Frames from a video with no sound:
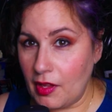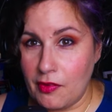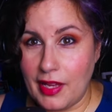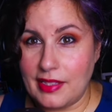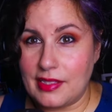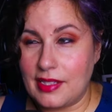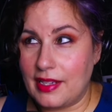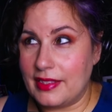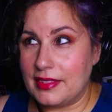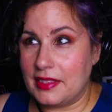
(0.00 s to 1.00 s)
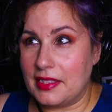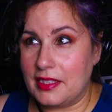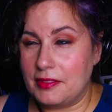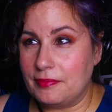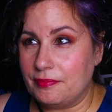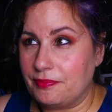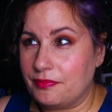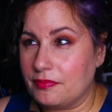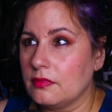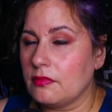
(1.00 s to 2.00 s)
That's an idea.
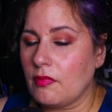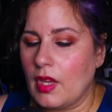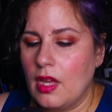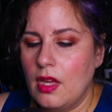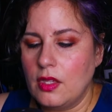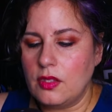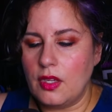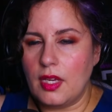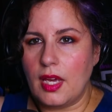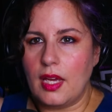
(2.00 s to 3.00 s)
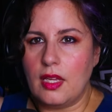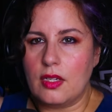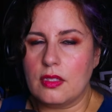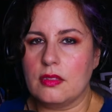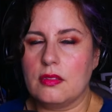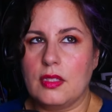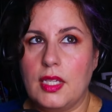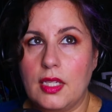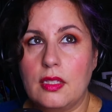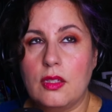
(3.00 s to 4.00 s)
So you can't
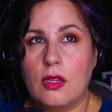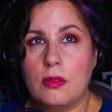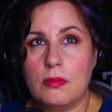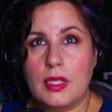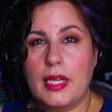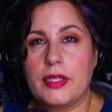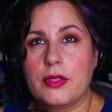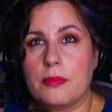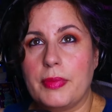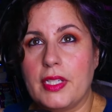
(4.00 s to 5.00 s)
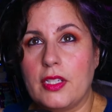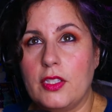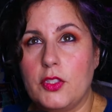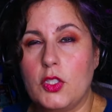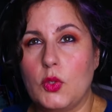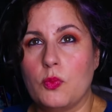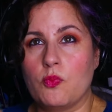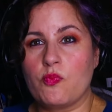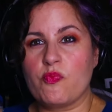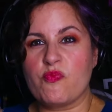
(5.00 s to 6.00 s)
kill Homelander, but could you
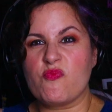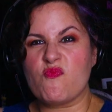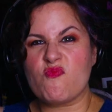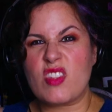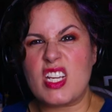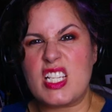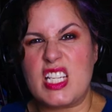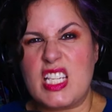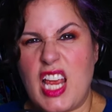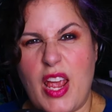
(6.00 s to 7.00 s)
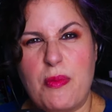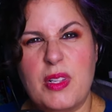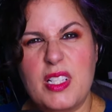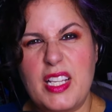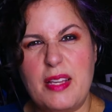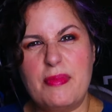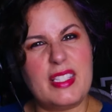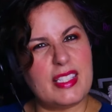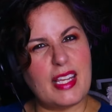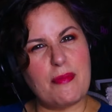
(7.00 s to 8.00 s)
disable him
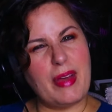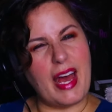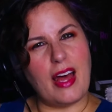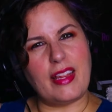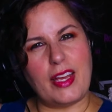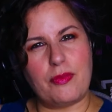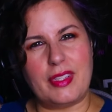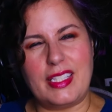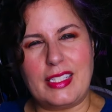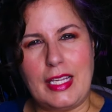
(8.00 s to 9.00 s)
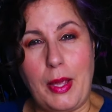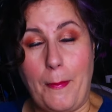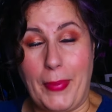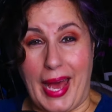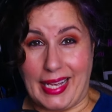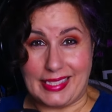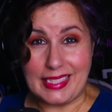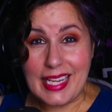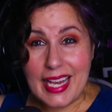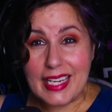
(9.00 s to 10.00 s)
somehow? Like, will this
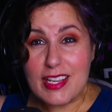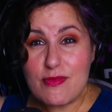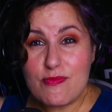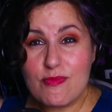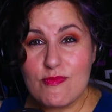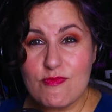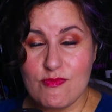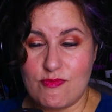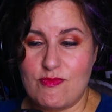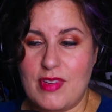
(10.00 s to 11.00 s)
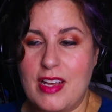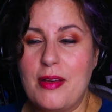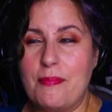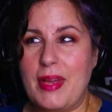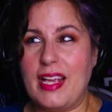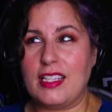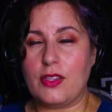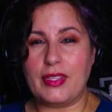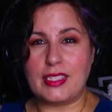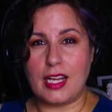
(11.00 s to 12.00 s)
incapacitate him? Make it
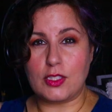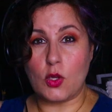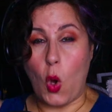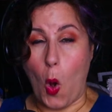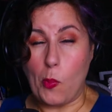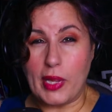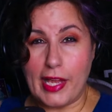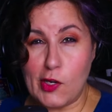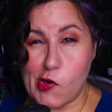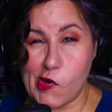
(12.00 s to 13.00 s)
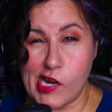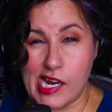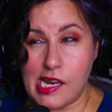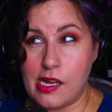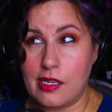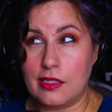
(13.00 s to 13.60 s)
so he's not so Homelander-y?